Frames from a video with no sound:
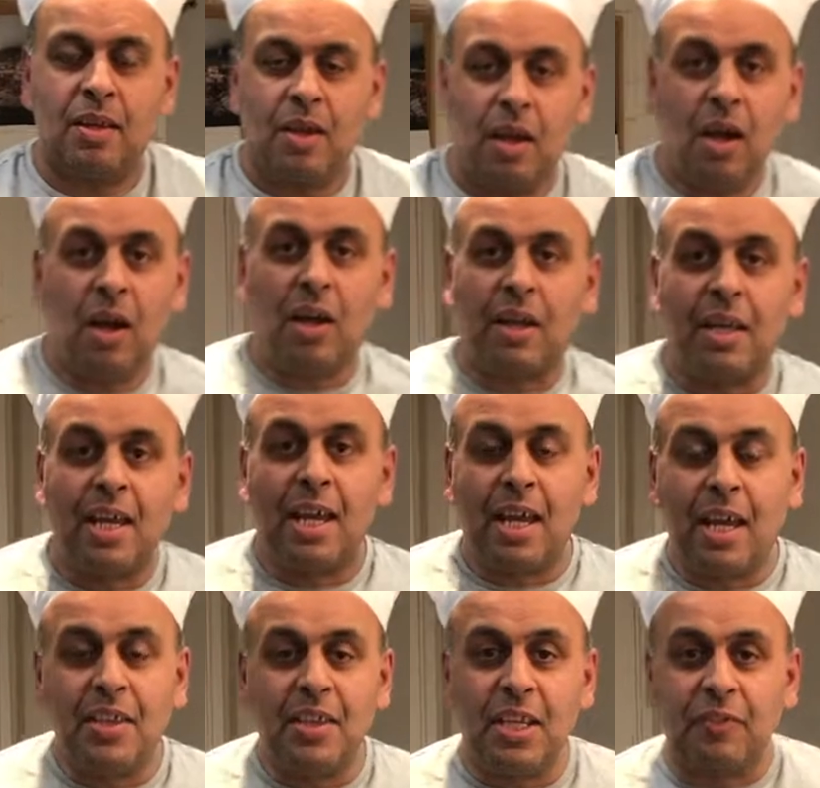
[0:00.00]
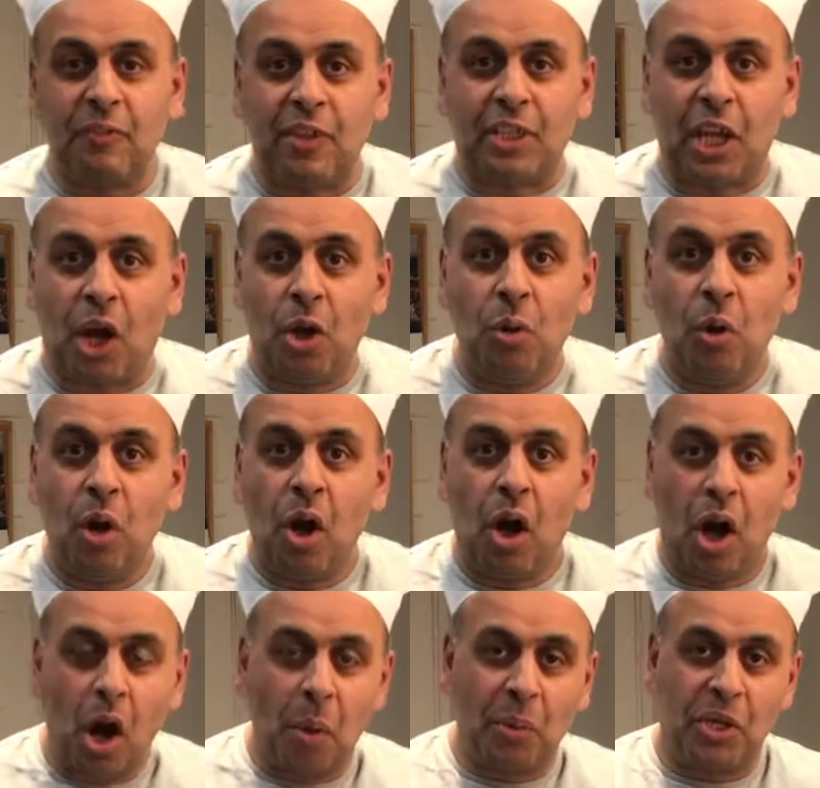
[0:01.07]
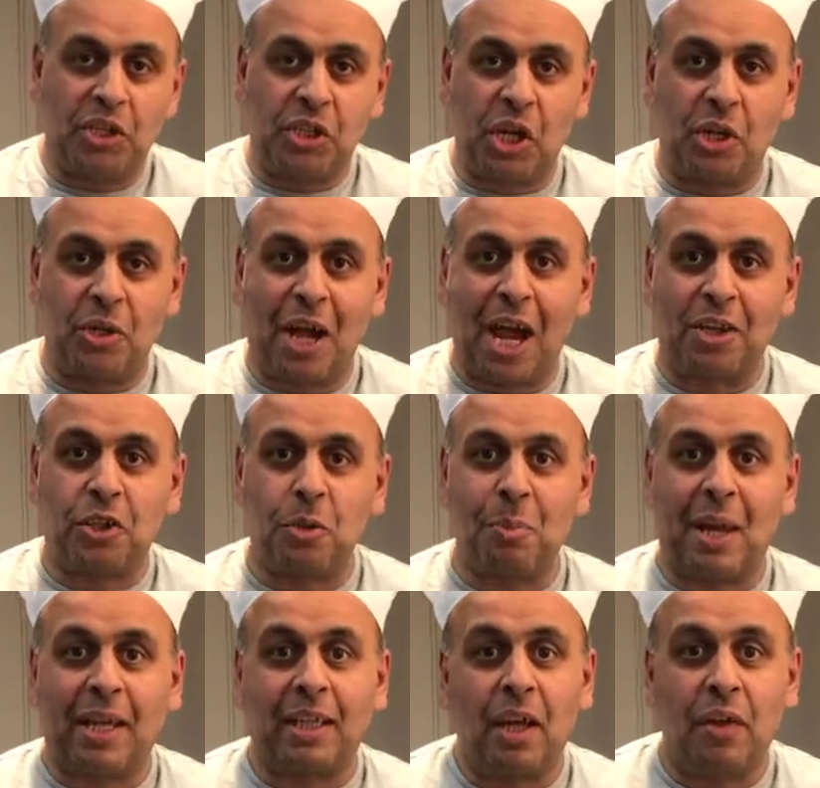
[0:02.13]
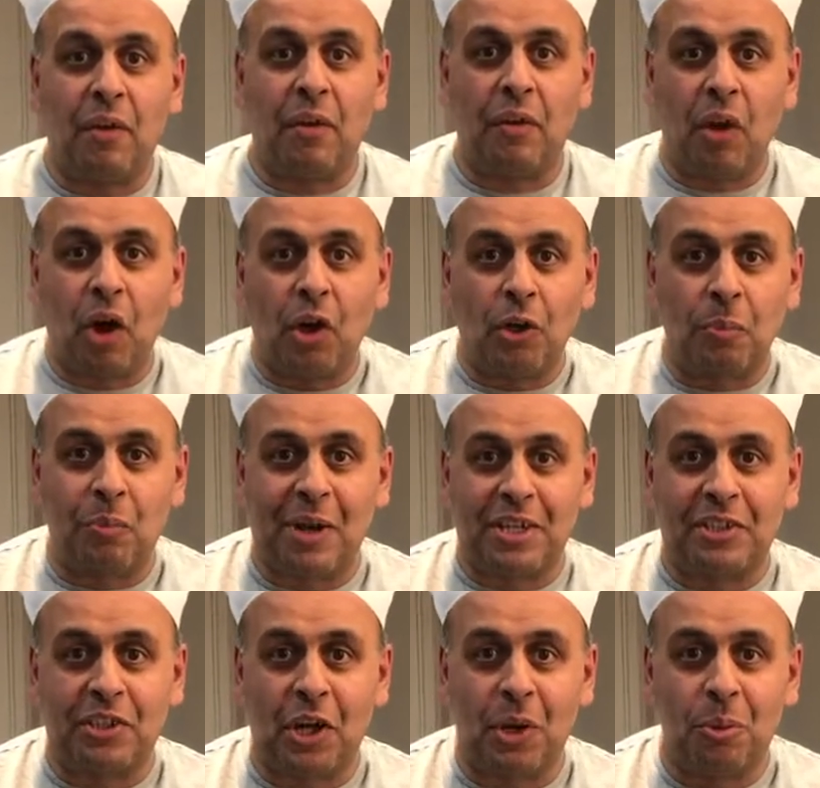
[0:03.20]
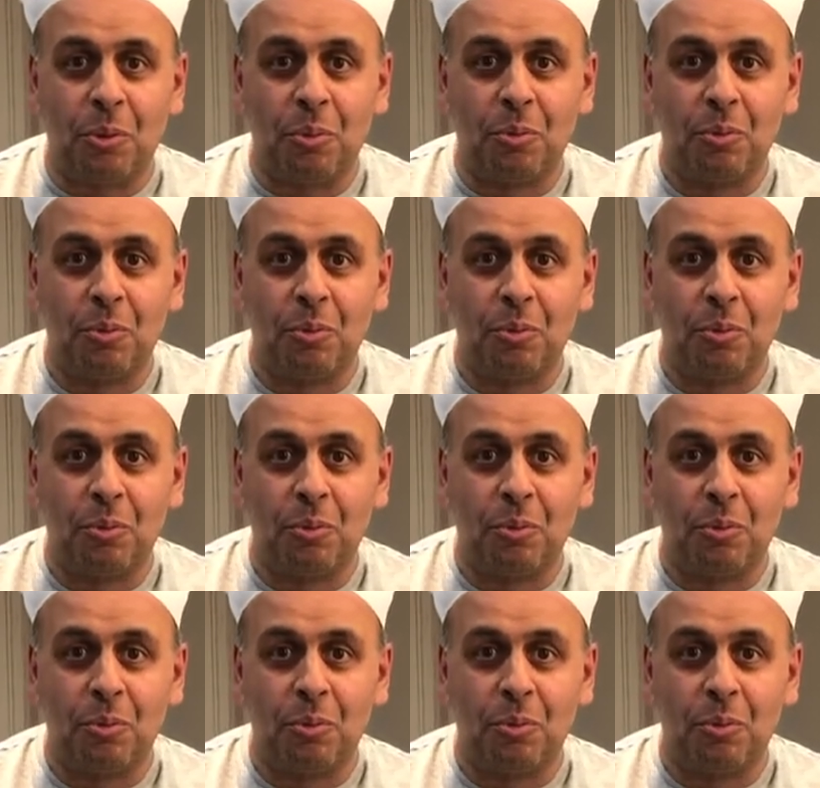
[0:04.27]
Hi, in this video I want to show you how to make naan bread dough.